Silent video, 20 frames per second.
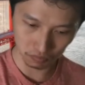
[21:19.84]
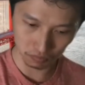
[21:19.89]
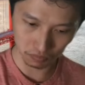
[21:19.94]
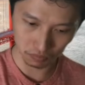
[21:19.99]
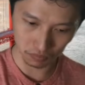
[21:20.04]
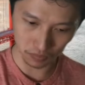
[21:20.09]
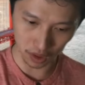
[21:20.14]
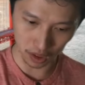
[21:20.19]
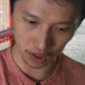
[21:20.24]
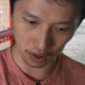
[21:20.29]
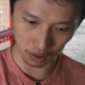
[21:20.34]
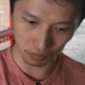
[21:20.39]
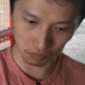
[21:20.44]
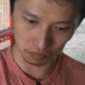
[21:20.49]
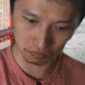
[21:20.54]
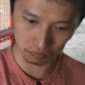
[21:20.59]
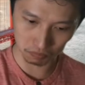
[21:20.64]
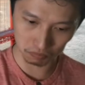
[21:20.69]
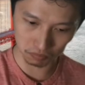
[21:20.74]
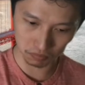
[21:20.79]
you know,
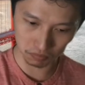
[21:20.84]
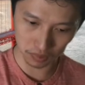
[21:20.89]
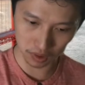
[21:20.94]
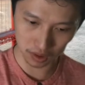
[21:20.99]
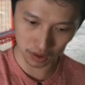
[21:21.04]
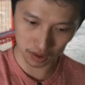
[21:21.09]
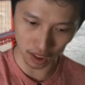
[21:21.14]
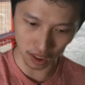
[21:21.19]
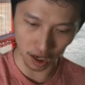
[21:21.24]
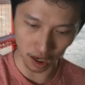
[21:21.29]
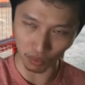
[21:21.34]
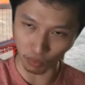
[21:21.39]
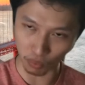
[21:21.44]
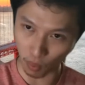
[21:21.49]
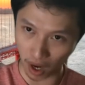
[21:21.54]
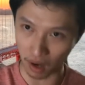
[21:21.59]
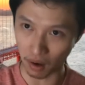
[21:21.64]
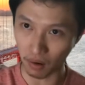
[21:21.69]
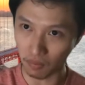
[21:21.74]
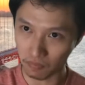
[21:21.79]
taught
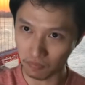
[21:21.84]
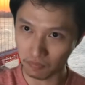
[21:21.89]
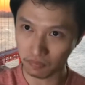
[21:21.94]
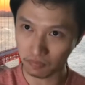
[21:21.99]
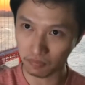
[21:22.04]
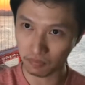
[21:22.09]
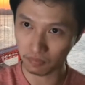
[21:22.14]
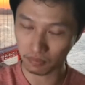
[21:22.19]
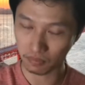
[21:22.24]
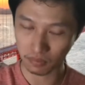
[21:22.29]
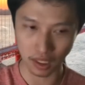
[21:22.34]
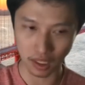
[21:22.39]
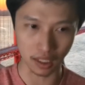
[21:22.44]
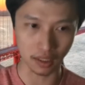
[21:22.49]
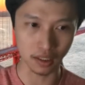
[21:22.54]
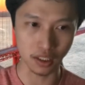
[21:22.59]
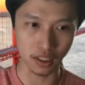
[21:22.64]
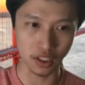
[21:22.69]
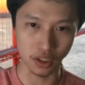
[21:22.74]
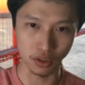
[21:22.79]
well, and
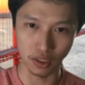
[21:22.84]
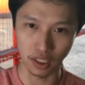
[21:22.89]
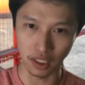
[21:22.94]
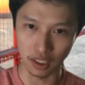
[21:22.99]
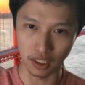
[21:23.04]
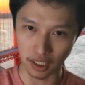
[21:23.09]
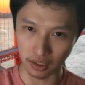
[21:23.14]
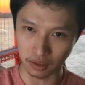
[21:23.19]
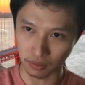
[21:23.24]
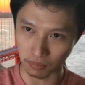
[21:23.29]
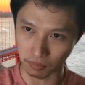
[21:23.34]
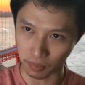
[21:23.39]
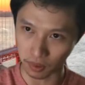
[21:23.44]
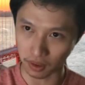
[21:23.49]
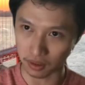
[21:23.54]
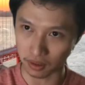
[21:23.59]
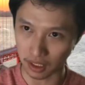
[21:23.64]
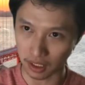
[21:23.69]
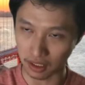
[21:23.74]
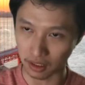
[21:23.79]
the student need to
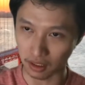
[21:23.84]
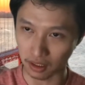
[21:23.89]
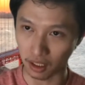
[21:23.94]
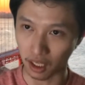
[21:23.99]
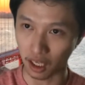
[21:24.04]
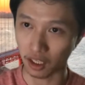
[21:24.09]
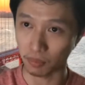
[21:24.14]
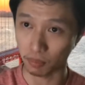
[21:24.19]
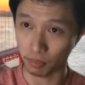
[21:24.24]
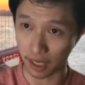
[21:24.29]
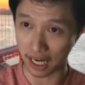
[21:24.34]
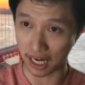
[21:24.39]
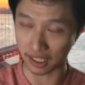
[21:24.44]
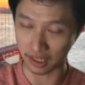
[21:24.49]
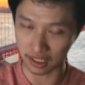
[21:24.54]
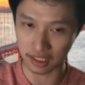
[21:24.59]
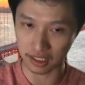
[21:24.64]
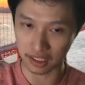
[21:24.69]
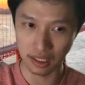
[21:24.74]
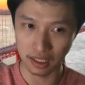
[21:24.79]
put in a lot of
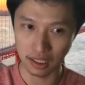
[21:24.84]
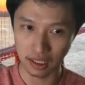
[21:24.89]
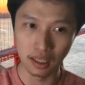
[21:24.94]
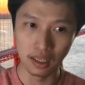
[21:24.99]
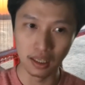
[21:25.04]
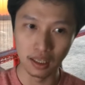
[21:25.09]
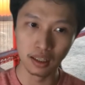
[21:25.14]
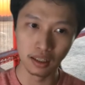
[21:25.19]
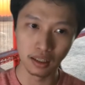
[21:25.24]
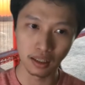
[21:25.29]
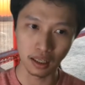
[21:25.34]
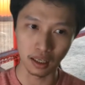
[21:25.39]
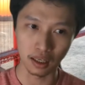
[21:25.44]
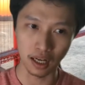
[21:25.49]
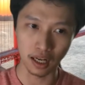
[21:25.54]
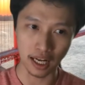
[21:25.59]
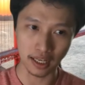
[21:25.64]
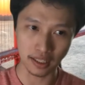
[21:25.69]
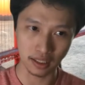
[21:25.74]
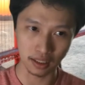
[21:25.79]
practice
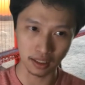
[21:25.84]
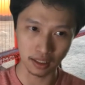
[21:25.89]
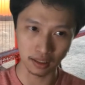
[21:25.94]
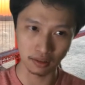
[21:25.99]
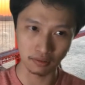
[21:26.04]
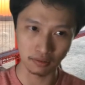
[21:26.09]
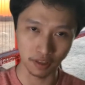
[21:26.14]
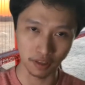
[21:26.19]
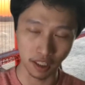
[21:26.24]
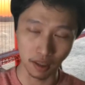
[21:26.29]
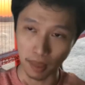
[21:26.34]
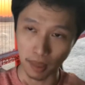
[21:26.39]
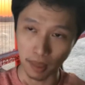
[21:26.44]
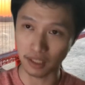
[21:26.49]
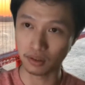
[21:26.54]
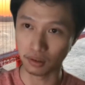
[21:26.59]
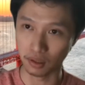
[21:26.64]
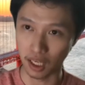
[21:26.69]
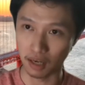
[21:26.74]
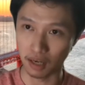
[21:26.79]
at the
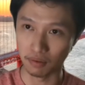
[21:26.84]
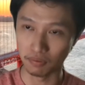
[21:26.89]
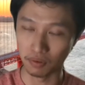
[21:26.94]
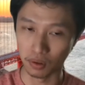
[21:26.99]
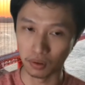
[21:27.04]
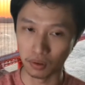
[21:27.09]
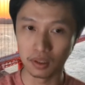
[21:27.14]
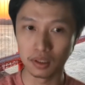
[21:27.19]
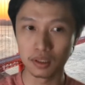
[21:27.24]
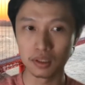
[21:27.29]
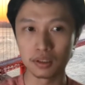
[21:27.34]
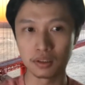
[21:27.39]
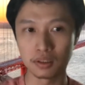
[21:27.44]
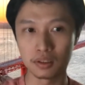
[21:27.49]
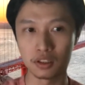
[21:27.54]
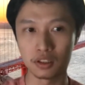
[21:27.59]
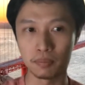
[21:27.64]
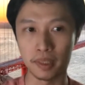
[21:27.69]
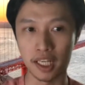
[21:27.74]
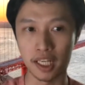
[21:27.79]
fundamental level
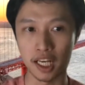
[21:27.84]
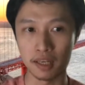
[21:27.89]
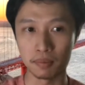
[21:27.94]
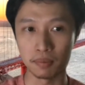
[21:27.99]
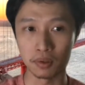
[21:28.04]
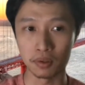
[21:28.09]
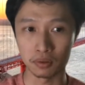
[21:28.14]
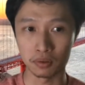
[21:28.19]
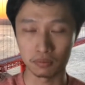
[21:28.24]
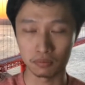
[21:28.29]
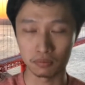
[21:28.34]
to be able,